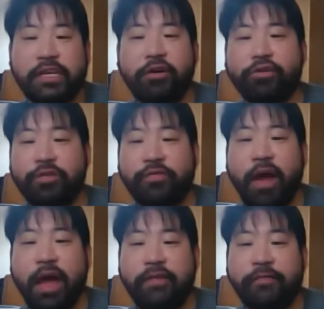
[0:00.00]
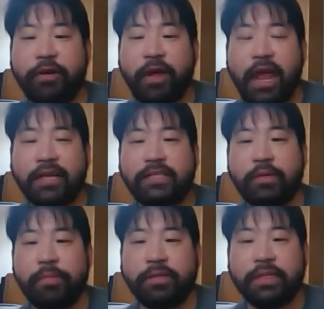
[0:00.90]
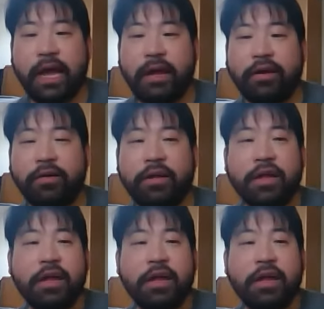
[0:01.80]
Io Shirai for the NXT Women's title.